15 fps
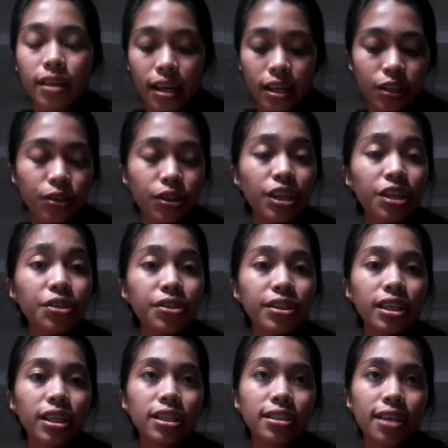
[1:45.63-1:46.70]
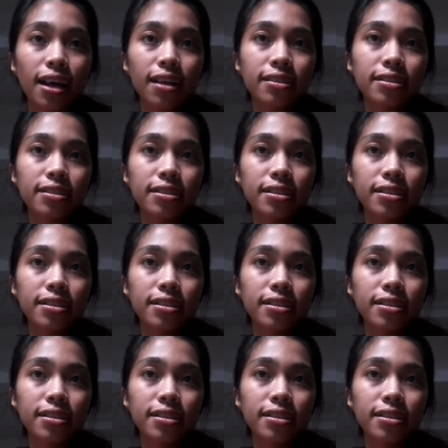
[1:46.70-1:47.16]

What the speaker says: An eukaryotic cell